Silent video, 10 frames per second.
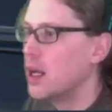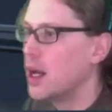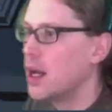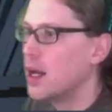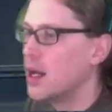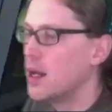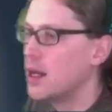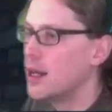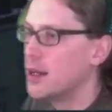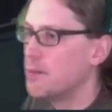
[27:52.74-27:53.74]

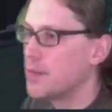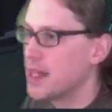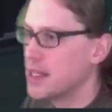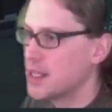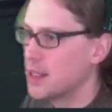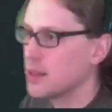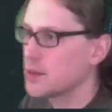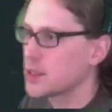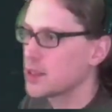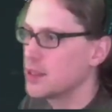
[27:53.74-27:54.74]
And that's it. That
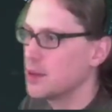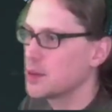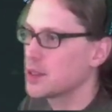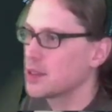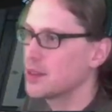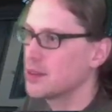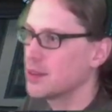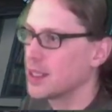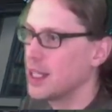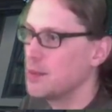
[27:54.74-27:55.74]
was
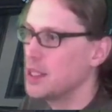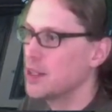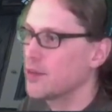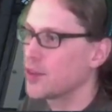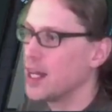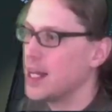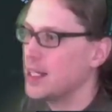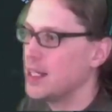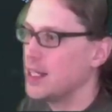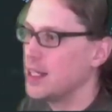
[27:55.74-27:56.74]
came in here for
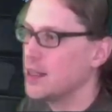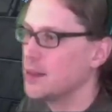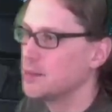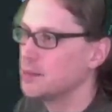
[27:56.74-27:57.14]
a key.